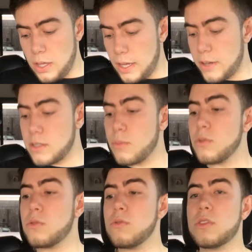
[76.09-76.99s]
Here's the
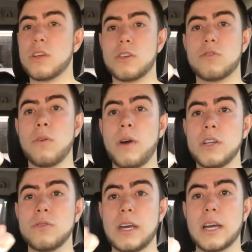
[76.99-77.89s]
Bluetooth control
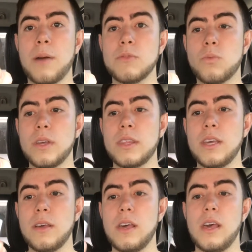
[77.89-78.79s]
module that comes with
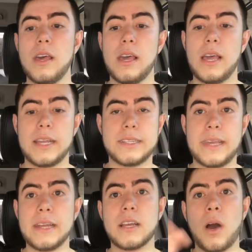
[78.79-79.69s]
it. It
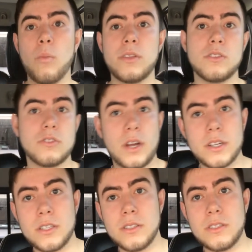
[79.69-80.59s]
did come with
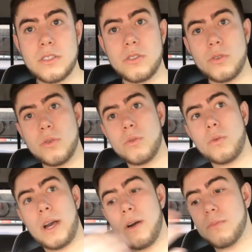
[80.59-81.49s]
instructions to
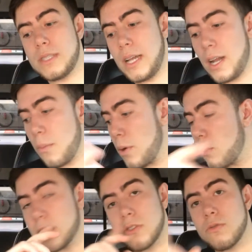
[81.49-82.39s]
help set up it,
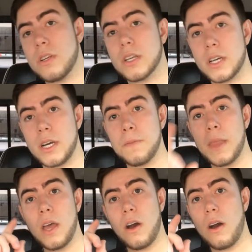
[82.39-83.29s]
which is really good.
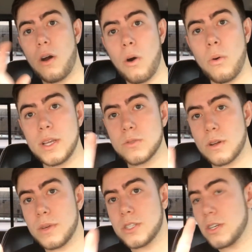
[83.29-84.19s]
Always
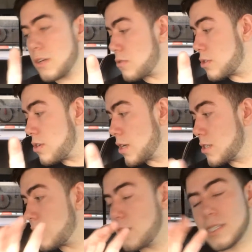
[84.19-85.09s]
want to make sure it comes with
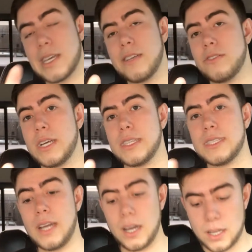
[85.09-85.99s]
instructions just in case you get
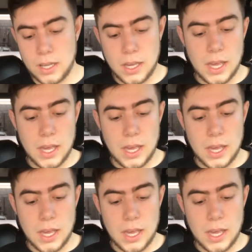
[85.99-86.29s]
stuck.